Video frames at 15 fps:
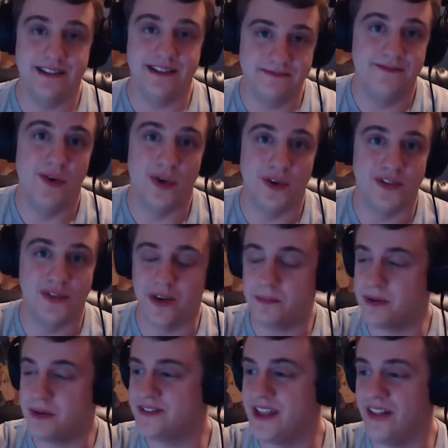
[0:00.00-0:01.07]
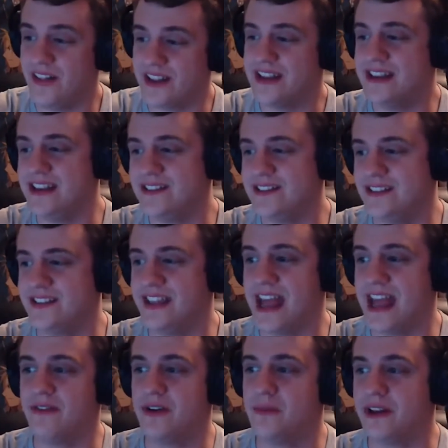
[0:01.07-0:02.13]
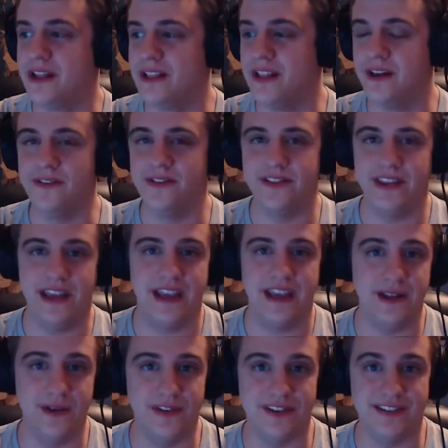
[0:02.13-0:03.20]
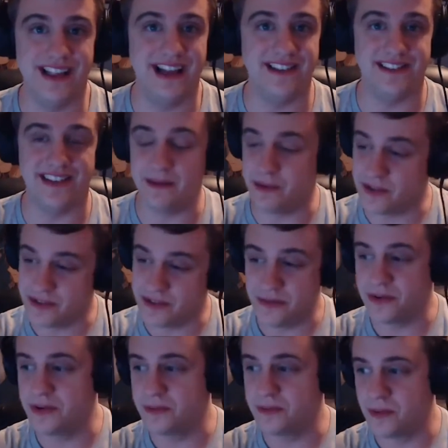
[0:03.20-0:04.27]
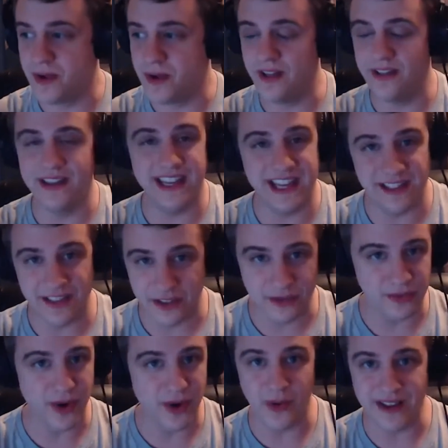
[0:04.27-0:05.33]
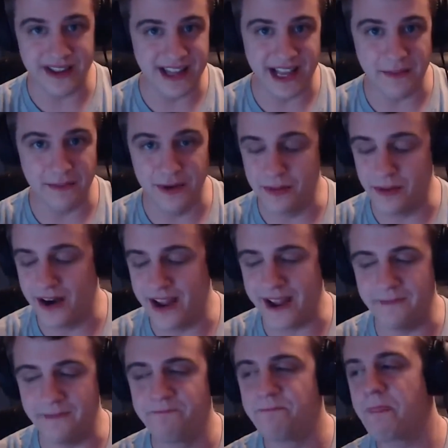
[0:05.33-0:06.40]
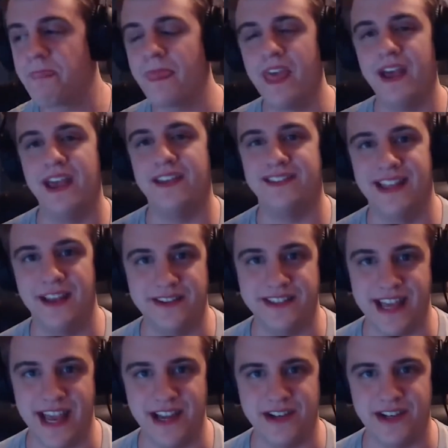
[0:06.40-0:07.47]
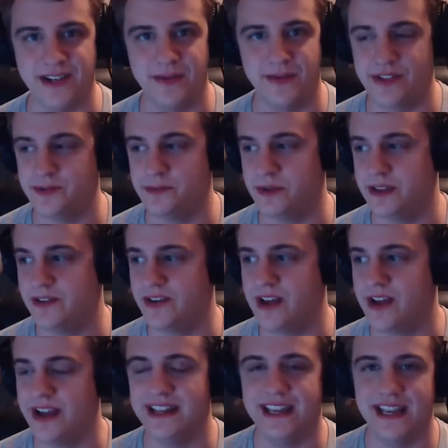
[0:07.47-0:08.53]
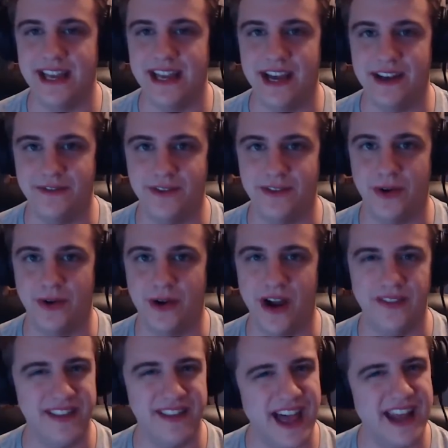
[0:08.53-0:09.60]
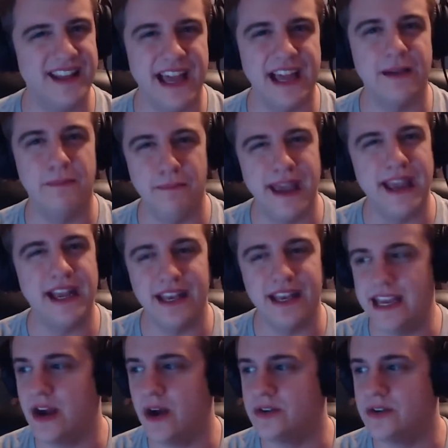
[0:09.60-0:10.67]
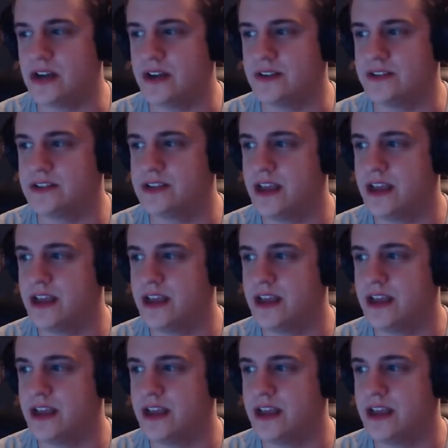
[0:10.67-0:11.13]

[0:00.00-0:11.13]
force grip, his telekinesis that everybody loves. He can use his lightsaber super duper well, and he can throw it like a boomerang. He has levitation, which, believe it or not, he can kind of float around, kind of like Magneto does